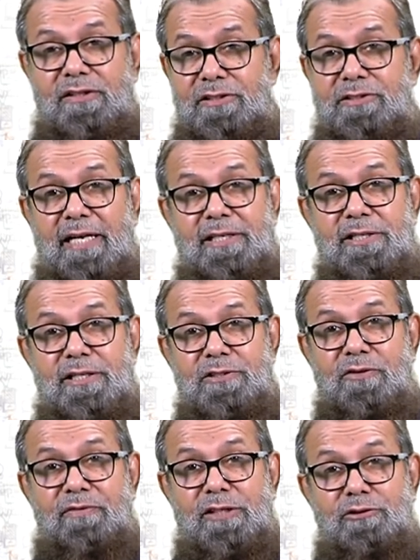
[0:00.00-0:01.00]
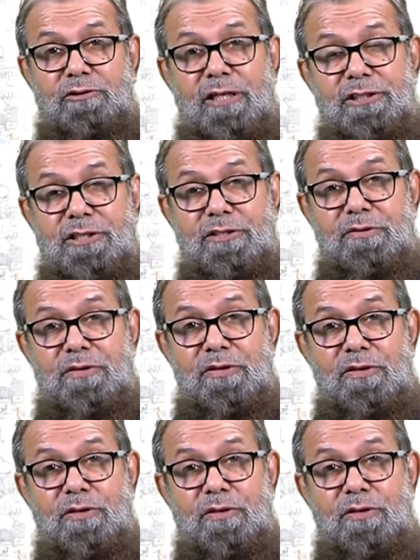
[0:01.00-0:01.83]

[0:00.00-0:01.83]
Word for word: centers of education